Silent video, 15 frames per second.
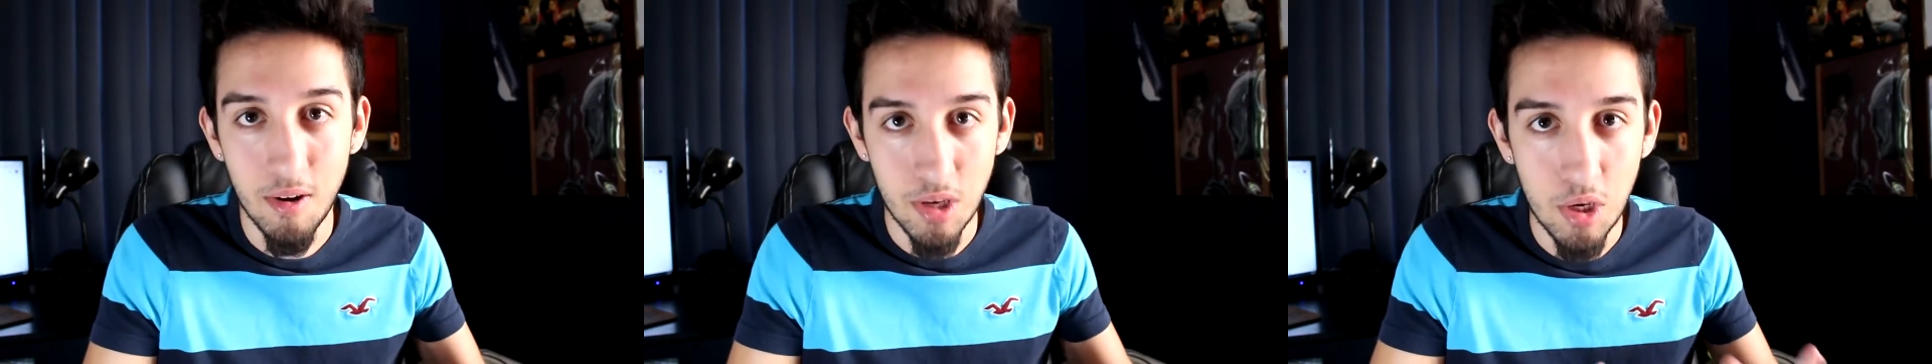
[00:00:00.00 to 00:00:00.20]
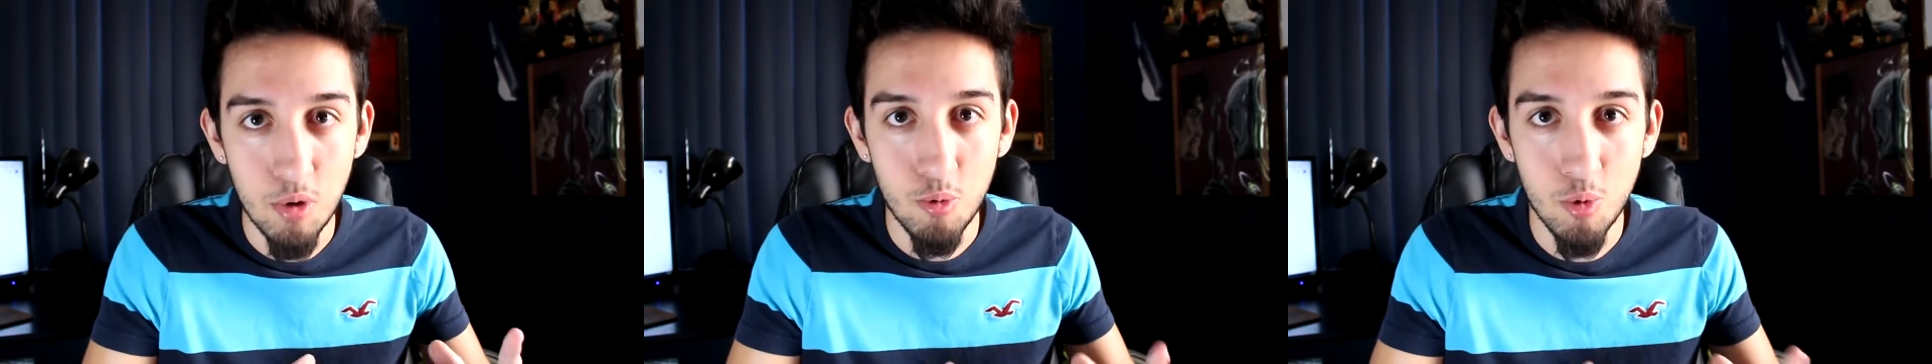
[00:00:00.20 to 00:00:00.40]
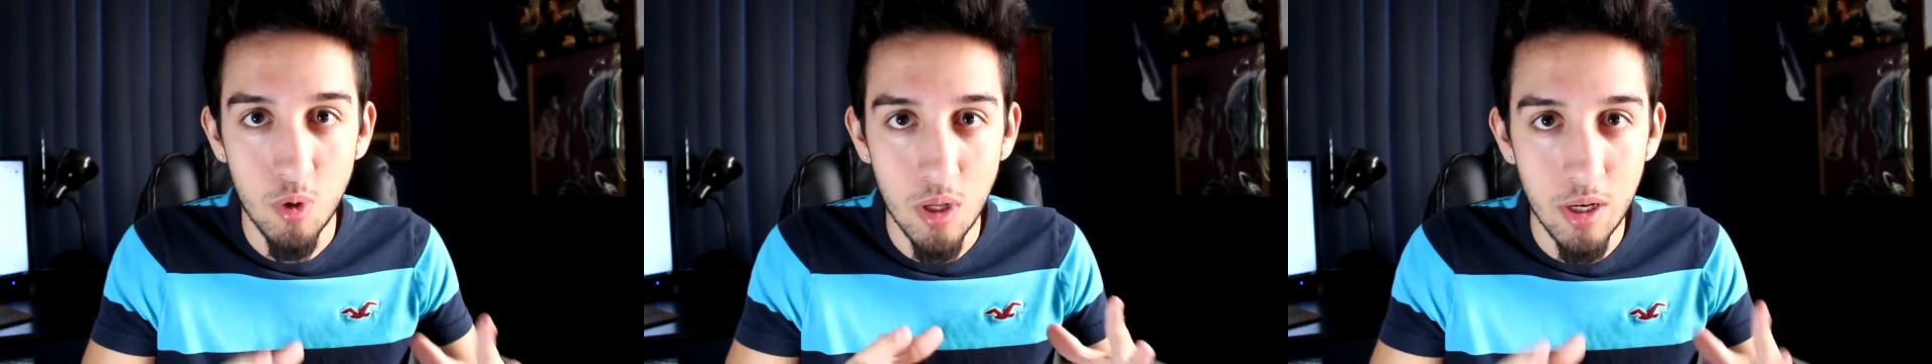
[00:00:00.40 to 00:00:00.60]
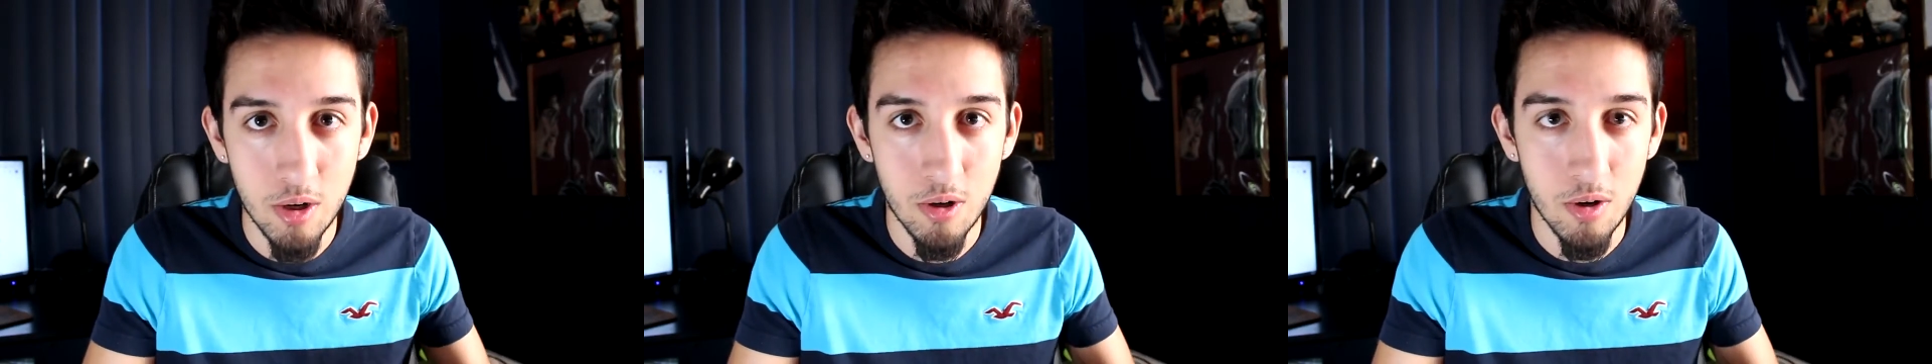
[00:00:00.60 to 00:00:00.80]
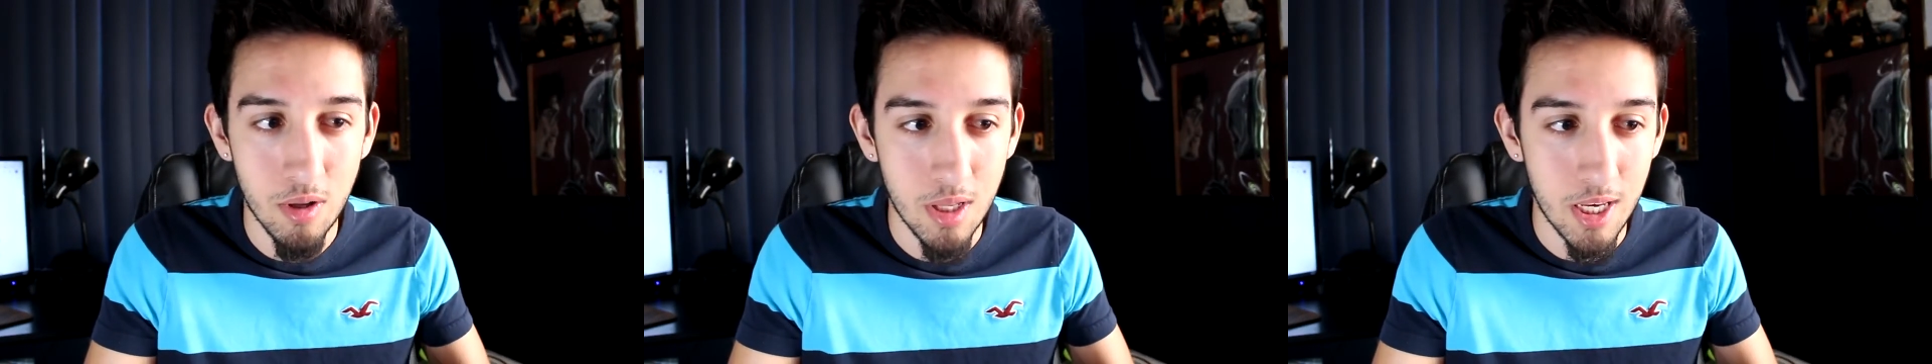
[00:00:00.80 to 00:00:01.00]
You
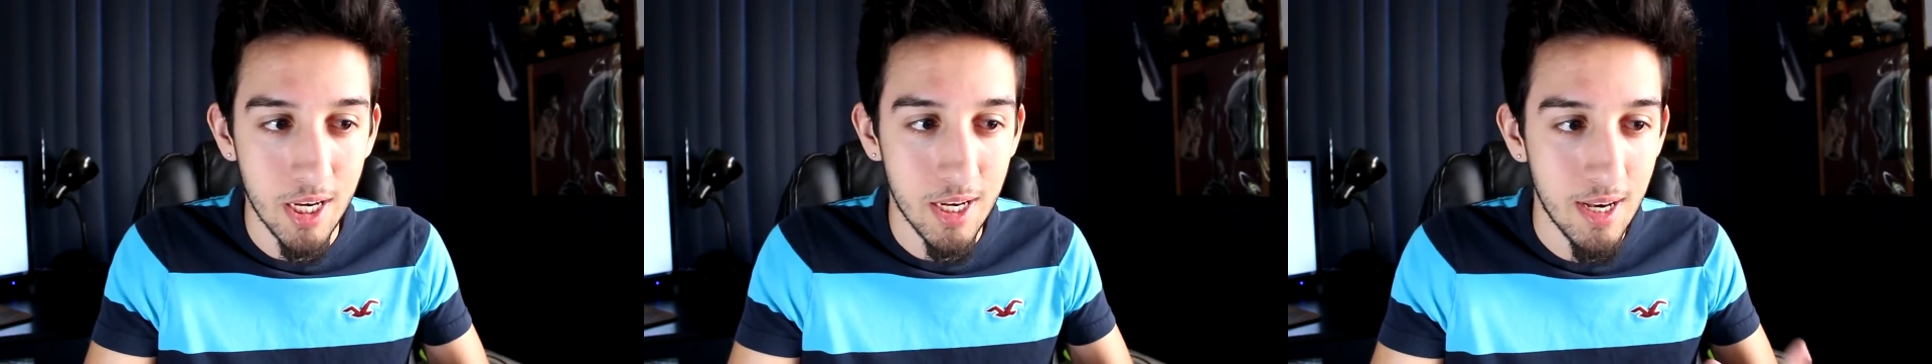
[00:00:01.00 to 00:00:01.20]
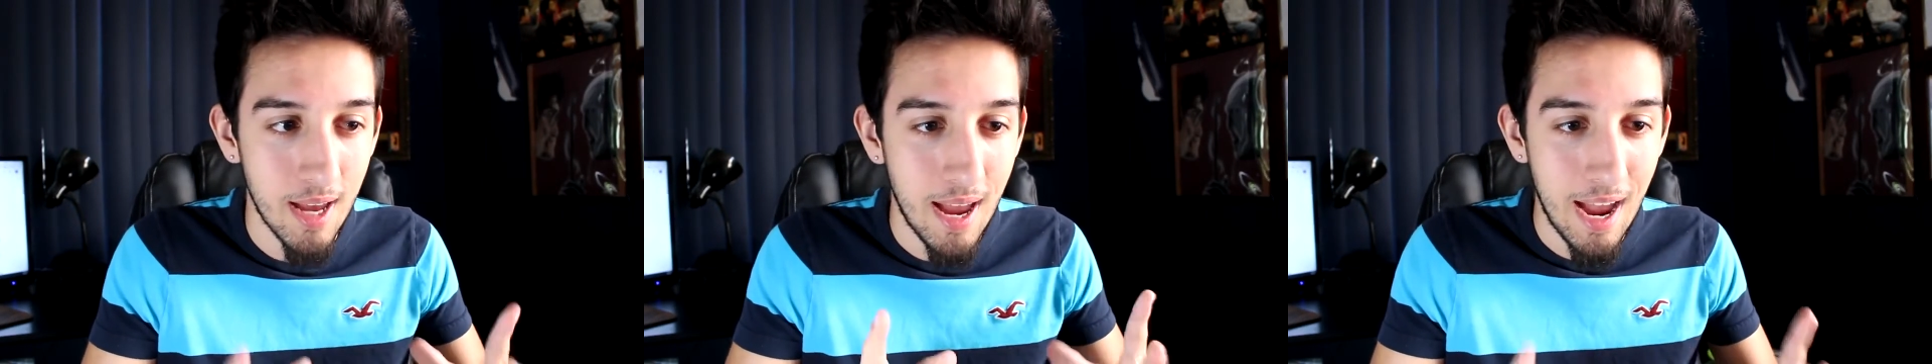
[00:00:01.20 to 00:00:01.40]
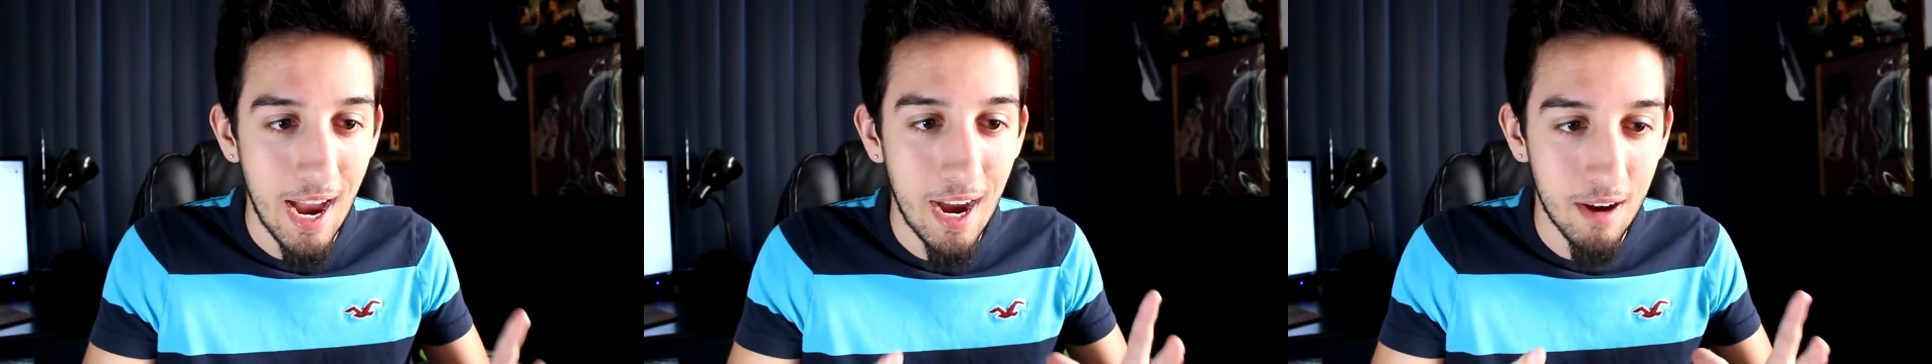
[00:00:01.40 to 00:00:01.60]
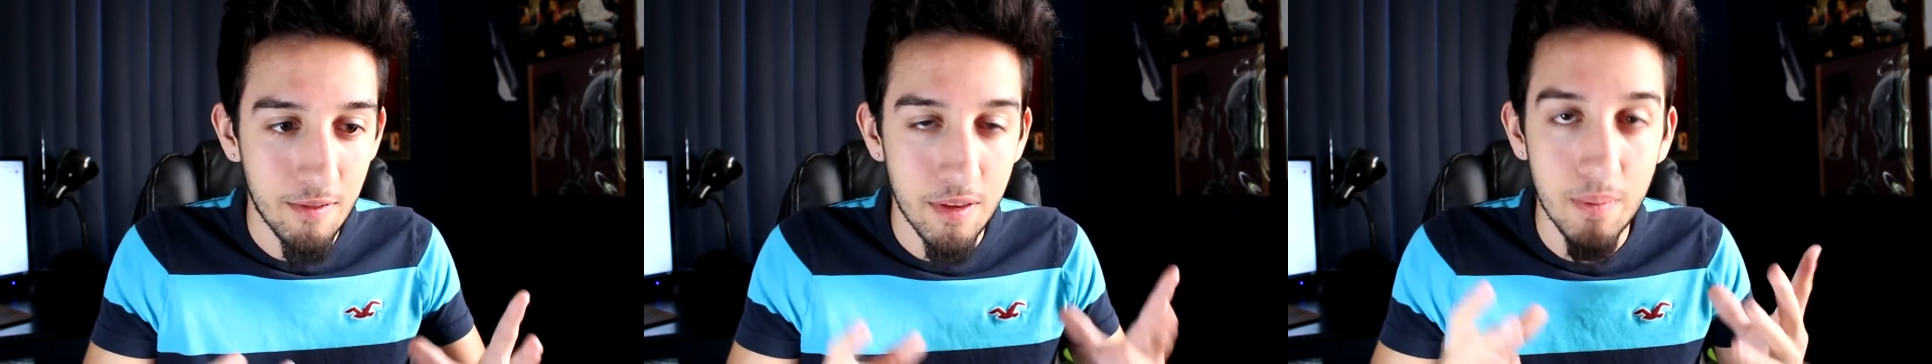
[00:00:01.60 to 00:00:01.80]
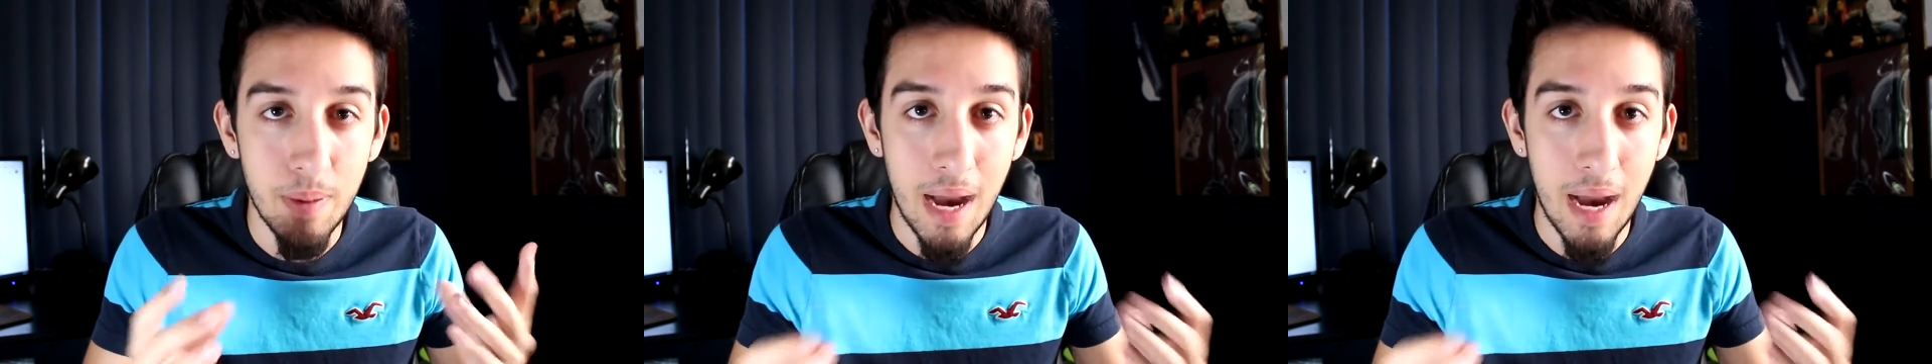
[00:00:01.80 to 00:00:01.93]
literally have the